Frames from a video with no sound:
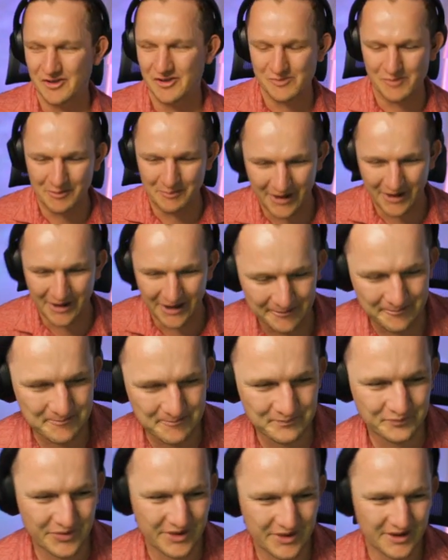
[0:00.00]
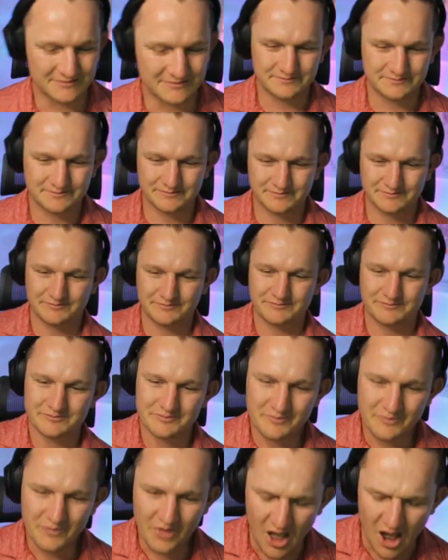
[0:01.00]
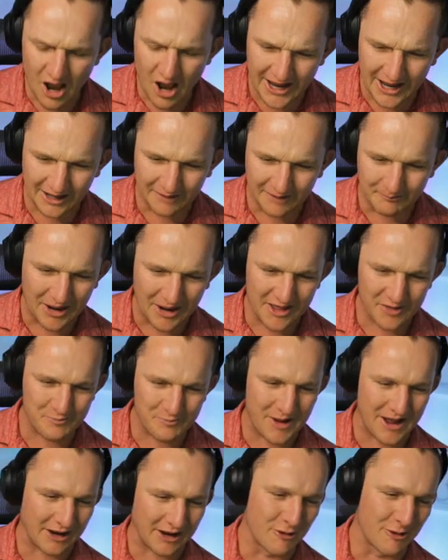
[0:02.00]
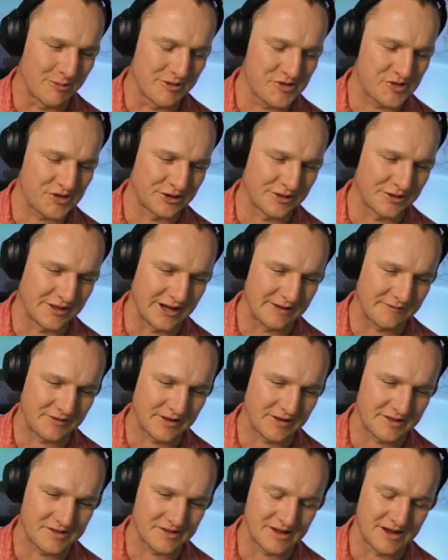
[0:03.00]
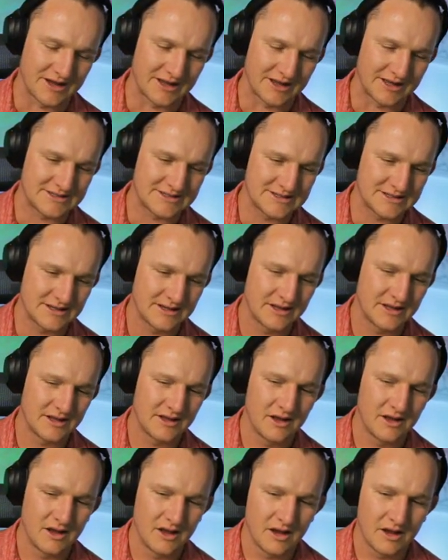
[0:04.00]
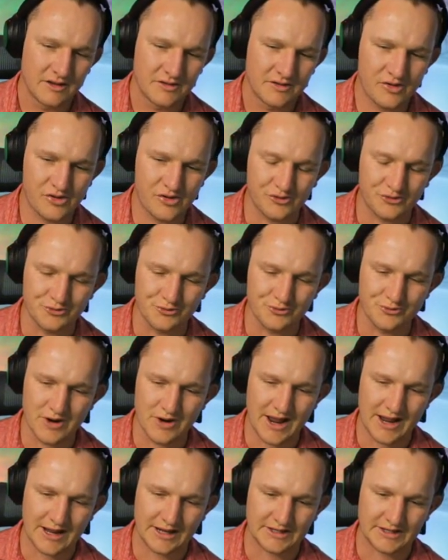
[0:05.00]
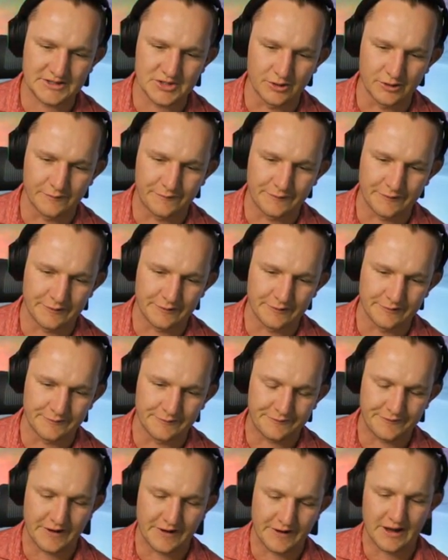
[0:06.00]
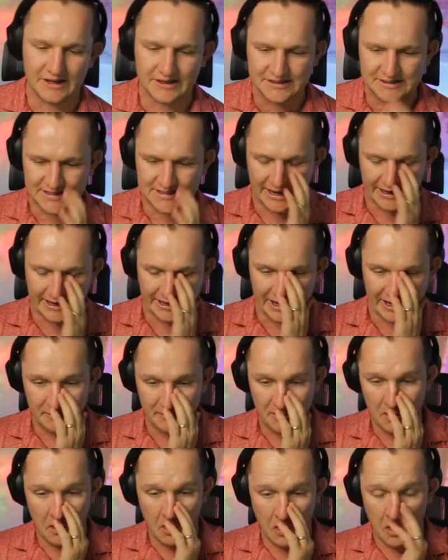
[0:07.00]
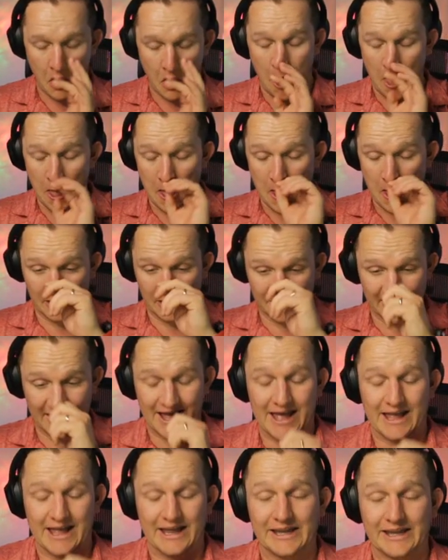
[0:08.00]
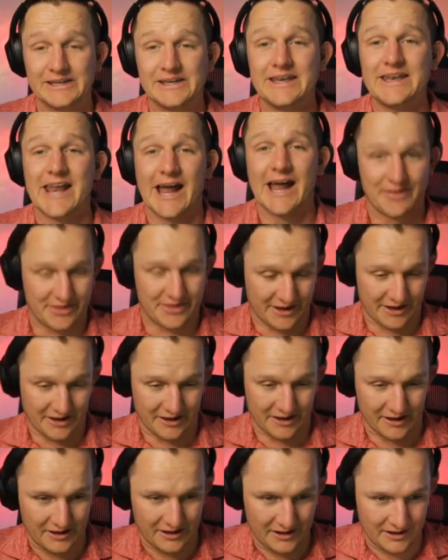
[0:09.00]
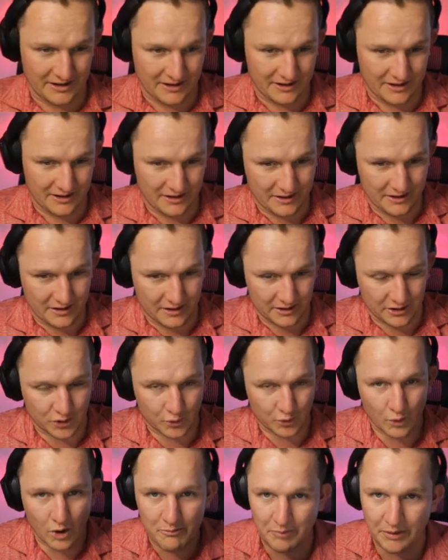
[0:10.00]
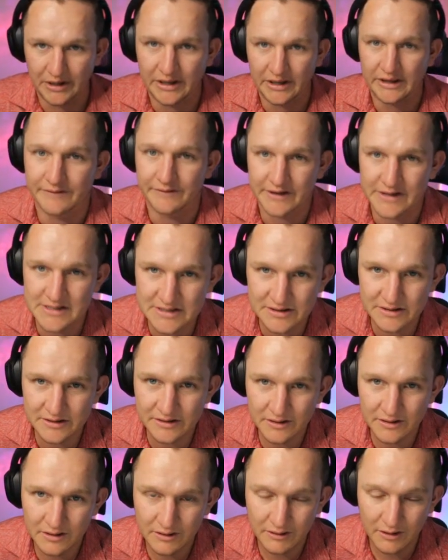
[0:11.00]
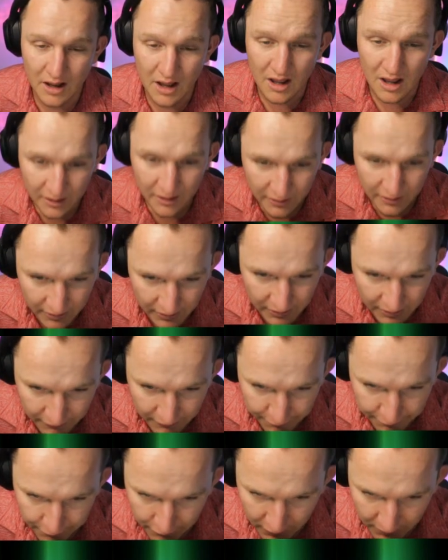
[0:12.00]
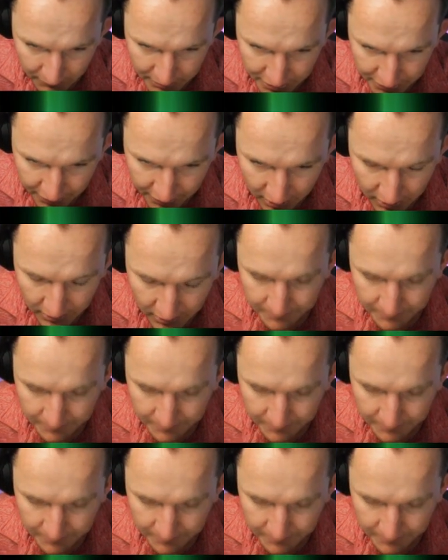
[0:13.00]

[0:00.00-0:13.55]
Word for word: a bit better. Okay, plays back. Robinson on the left hand side. Straight off of uh, Saka. Another, you won't believe it, Fulham throw.